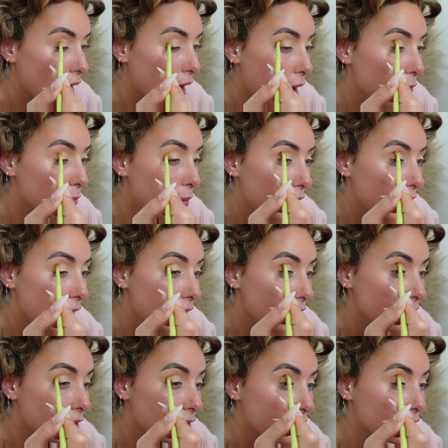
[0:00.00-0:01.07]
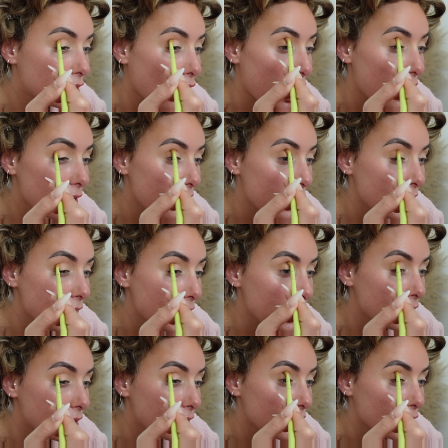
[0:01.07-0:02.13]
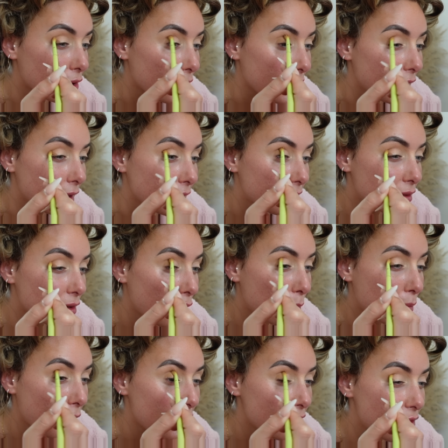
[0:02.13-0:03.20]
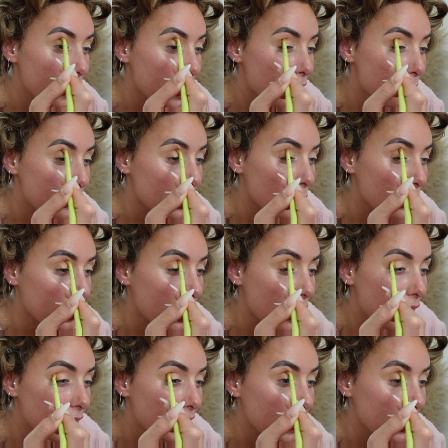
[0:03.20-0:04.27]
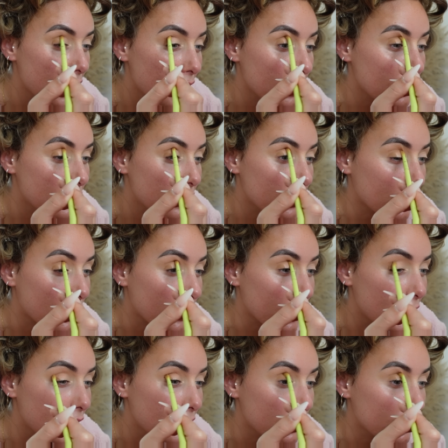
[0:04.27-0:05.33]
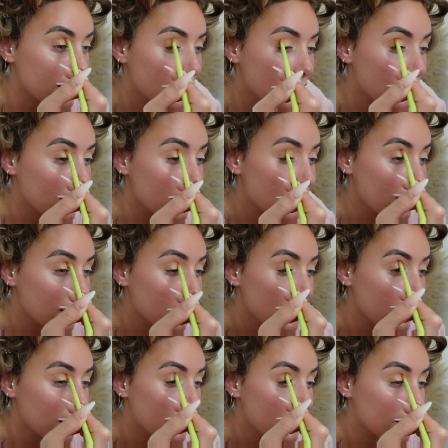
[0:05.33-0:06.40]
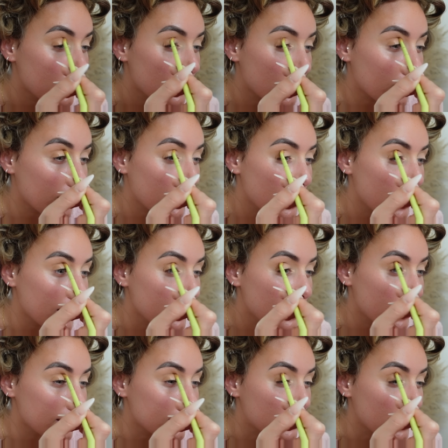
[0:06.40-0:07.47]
and blend directly in the crease, not above it, but we're going in the crease to create that